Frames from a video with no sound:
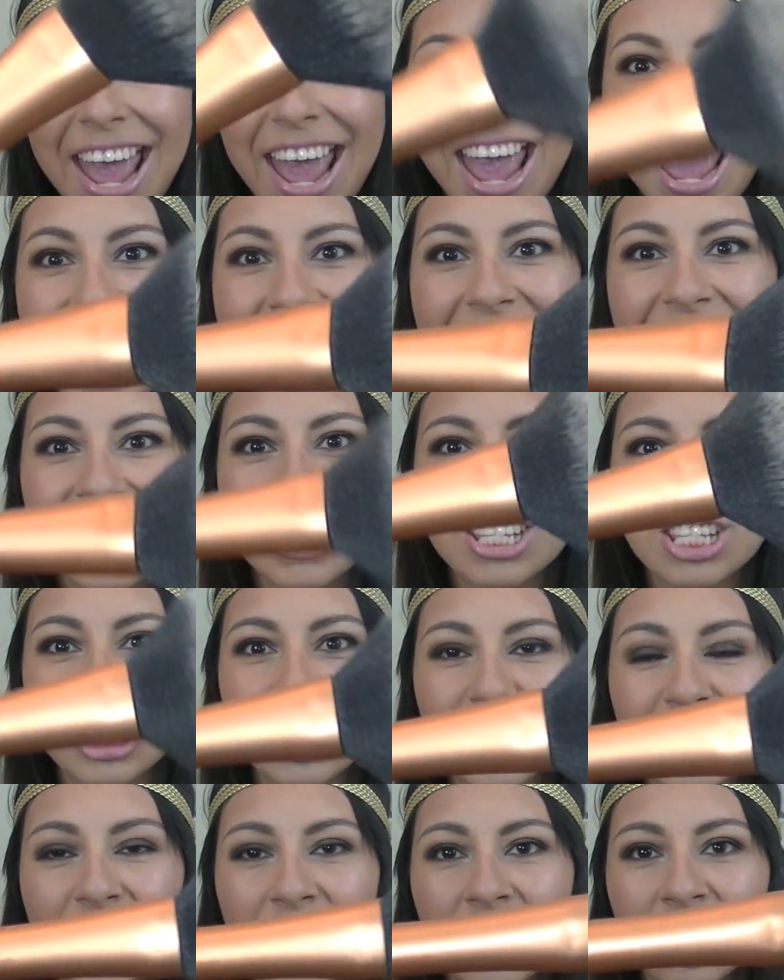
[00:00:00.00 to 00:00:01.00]
It is
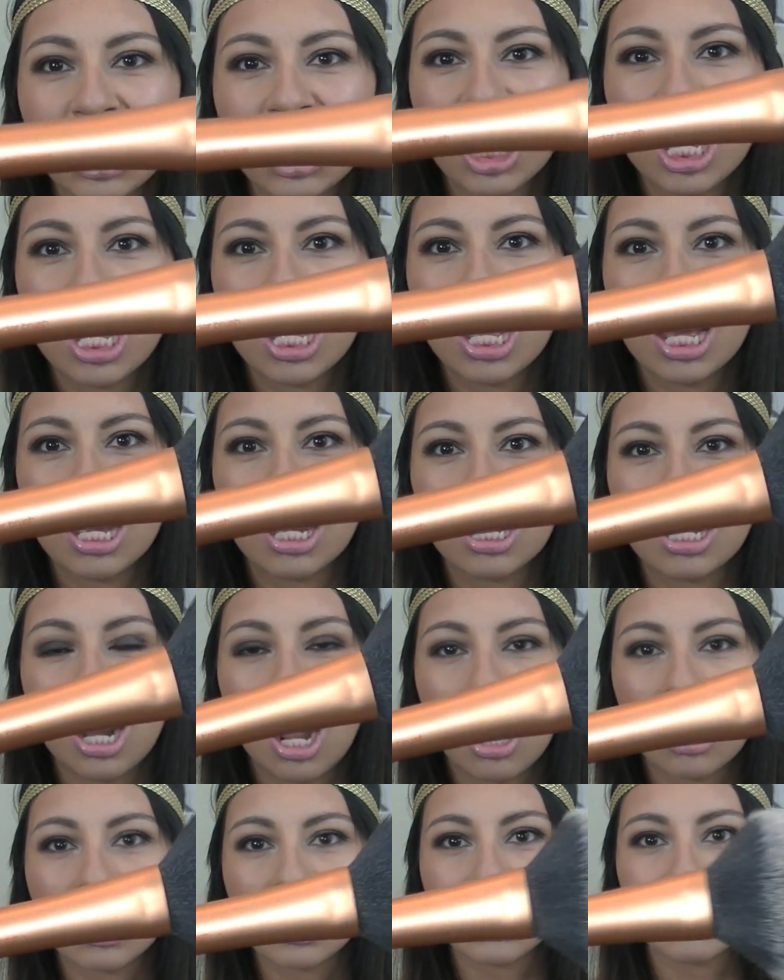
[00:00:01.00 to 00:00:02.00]
such an
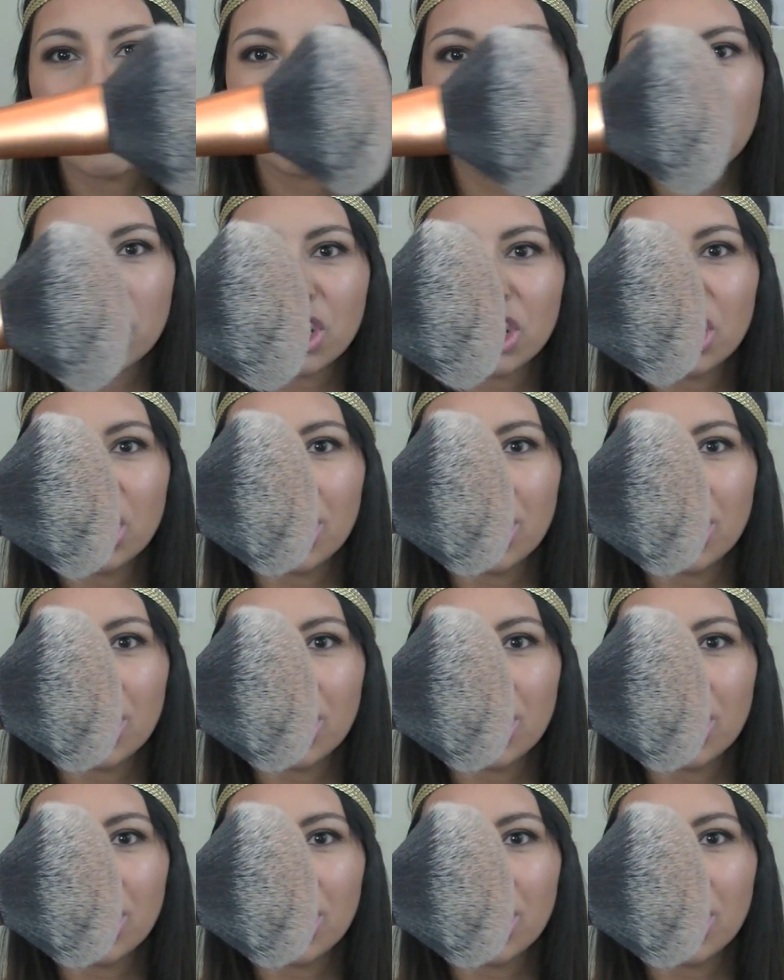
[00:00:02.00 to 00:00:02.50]
awesome brush.